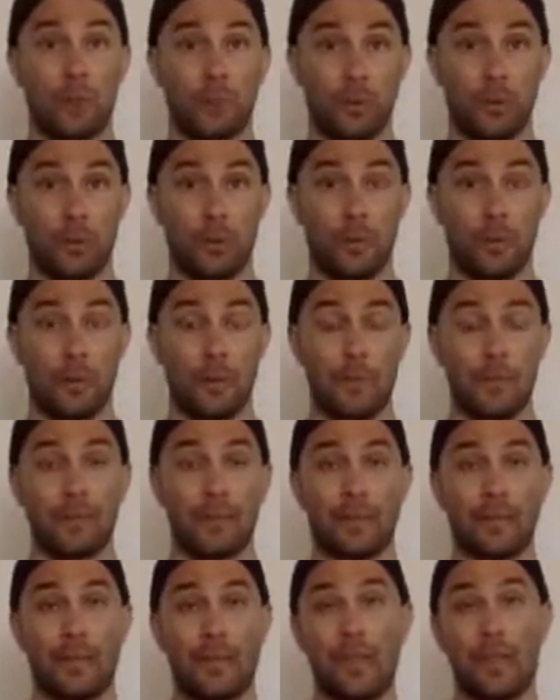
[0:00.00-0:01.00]
program.
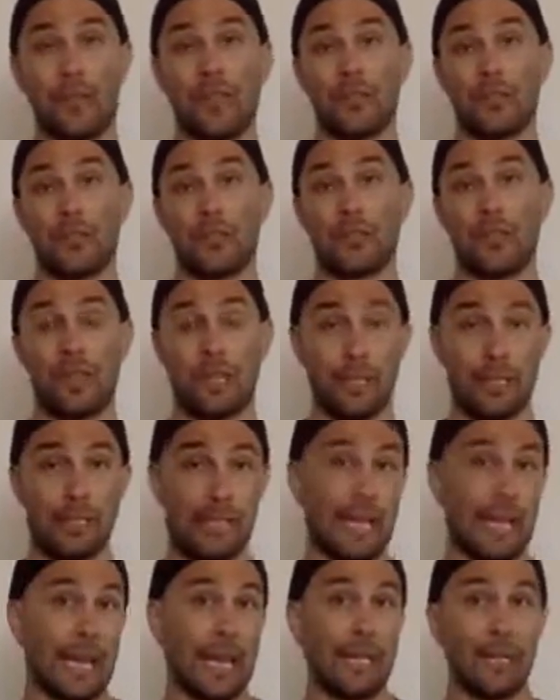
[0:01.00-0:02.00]
And in
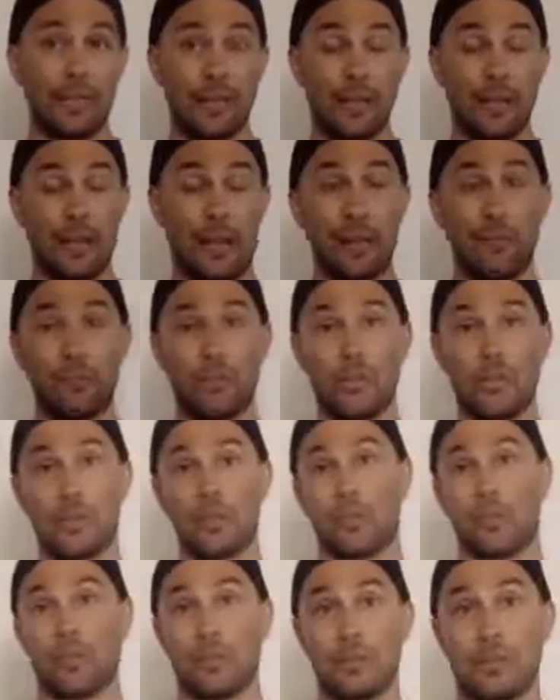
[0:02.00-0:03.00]
Canada, I'm
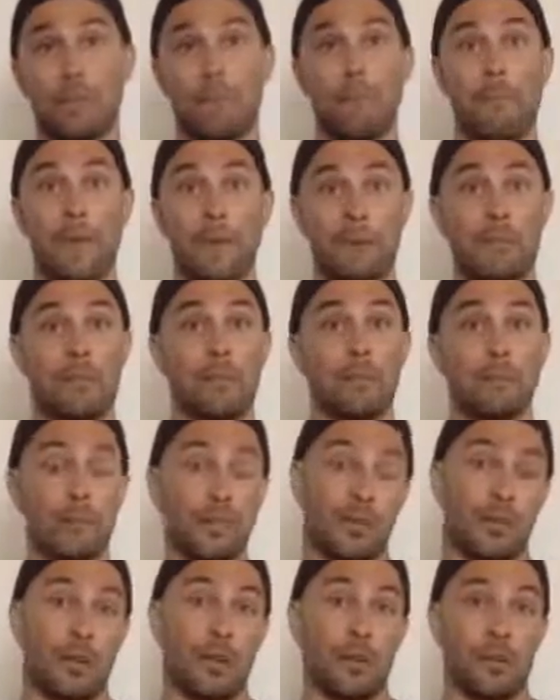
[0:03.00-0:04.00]
registered as a medical
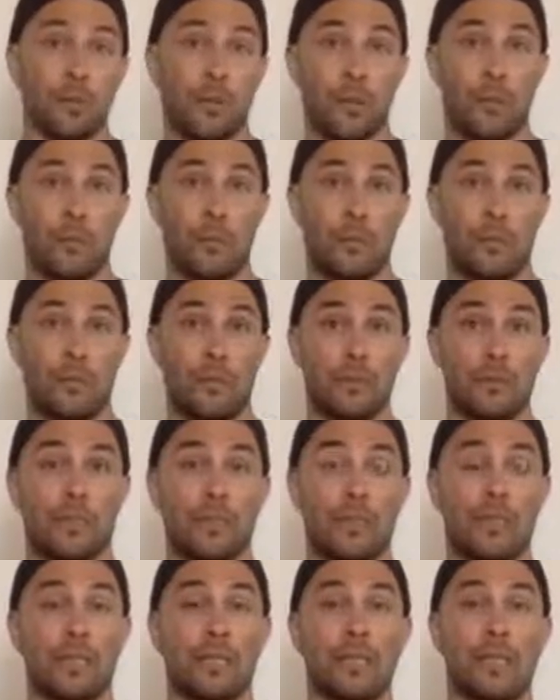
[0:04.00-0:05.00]
massage therapist.
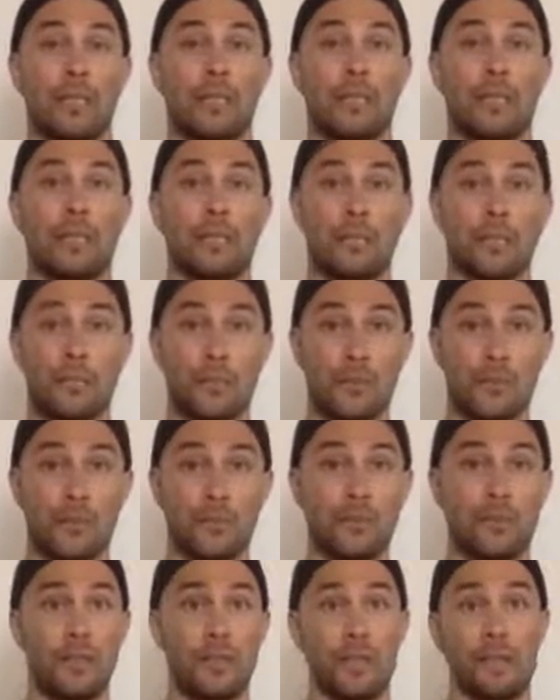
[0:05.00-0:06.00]
And
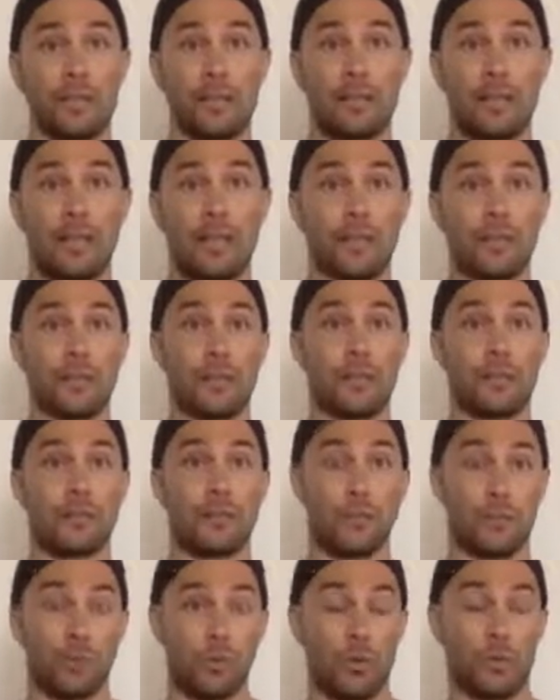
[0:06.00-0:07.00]
so this allows us
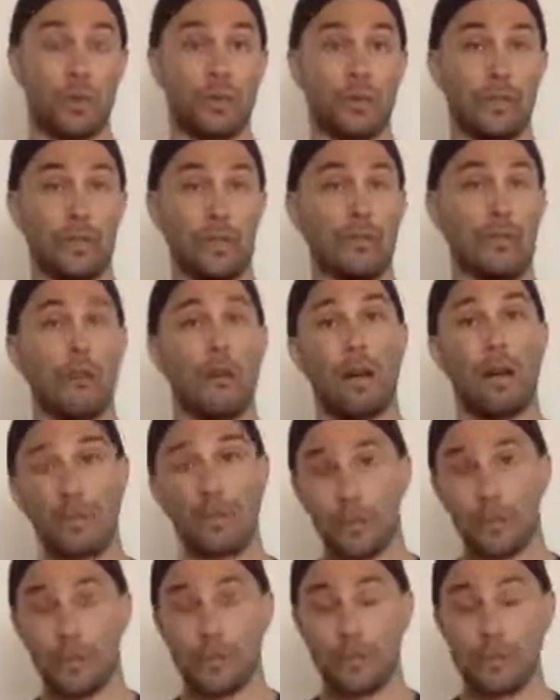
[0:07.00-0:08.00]
to work in
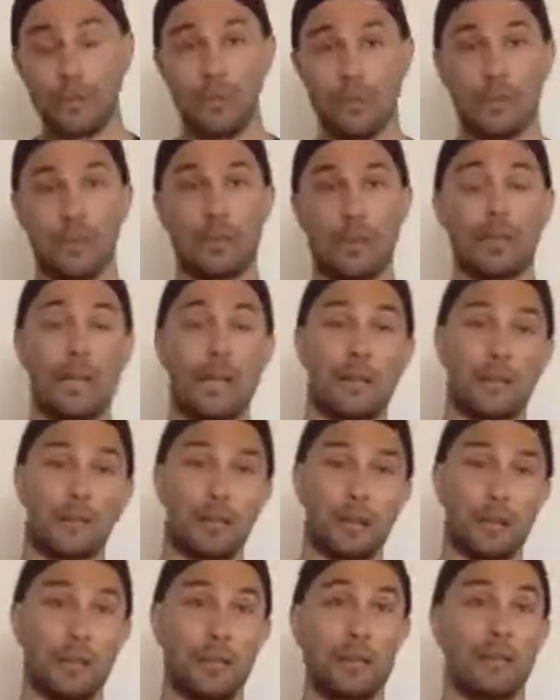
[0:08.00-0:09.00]
hospitals. It
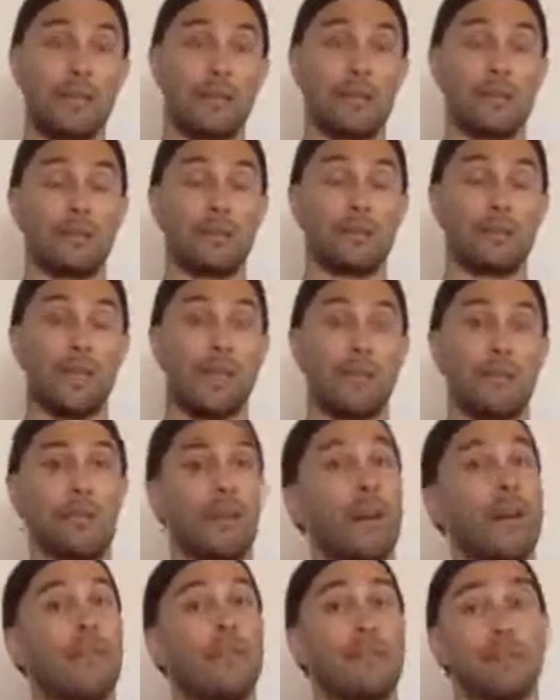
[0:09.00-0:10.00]
allows us to have
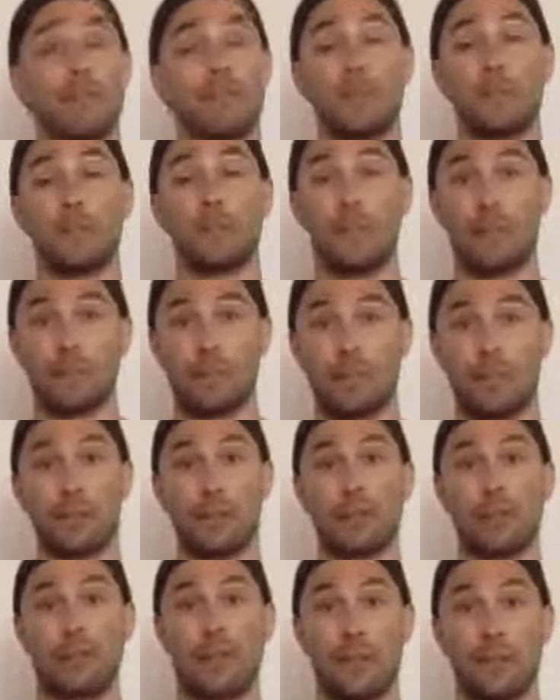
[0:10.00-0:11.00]
confidence with
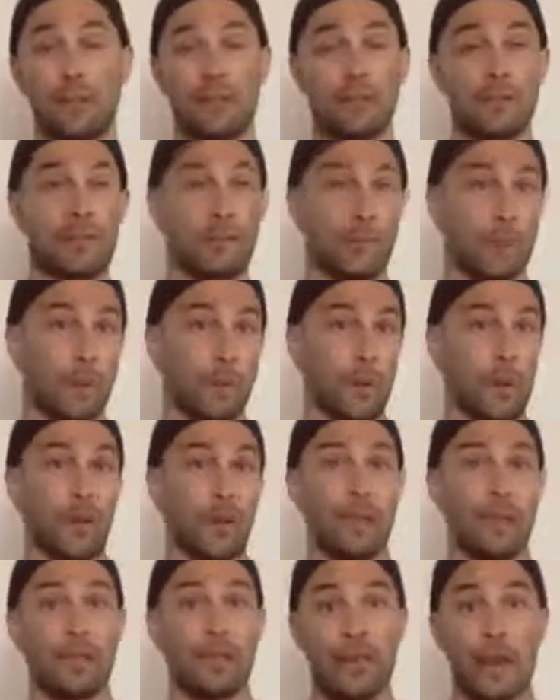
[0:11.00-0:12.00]
different layers of the
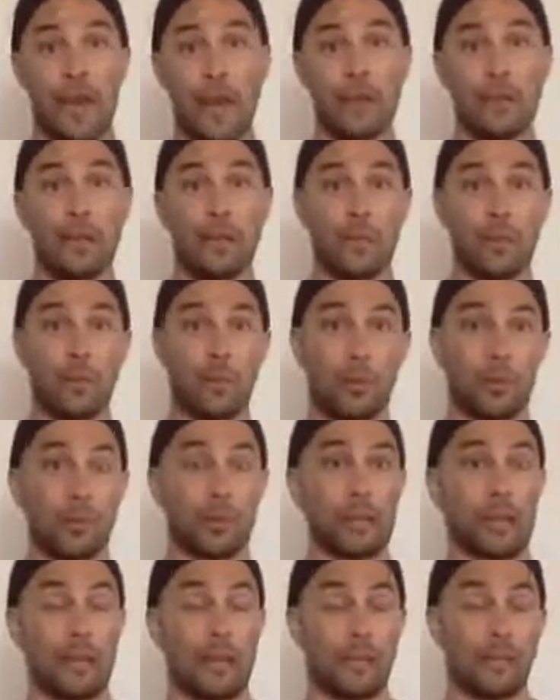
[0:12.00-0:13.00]
body and how they work
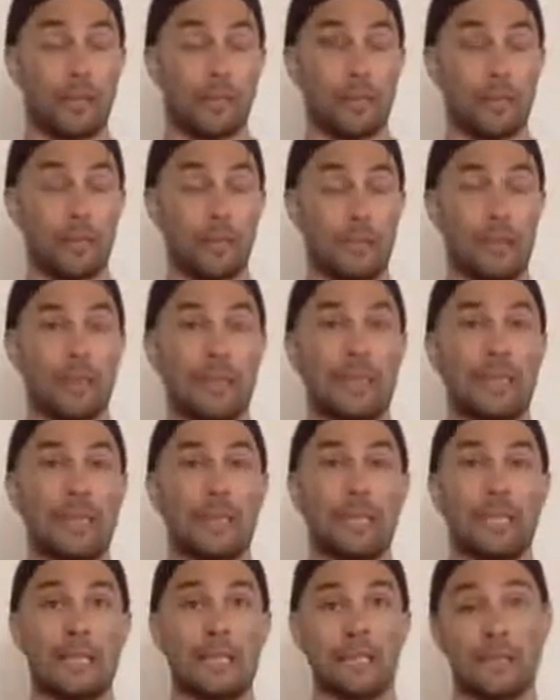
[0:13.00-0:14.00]
together.
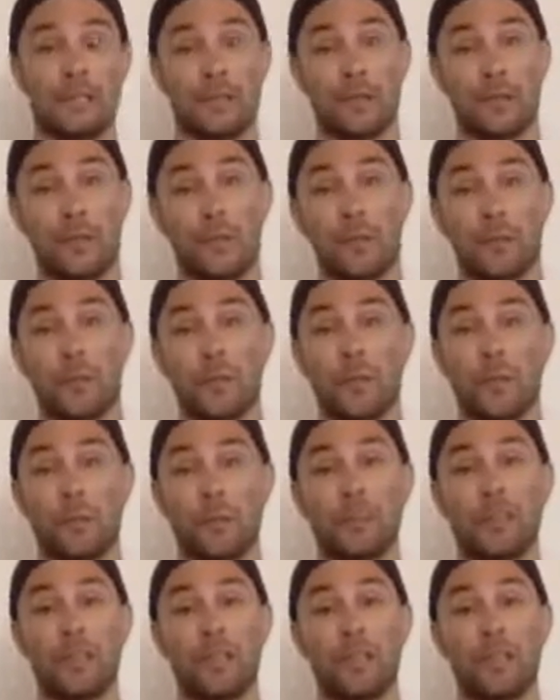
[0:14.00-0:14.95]
And so,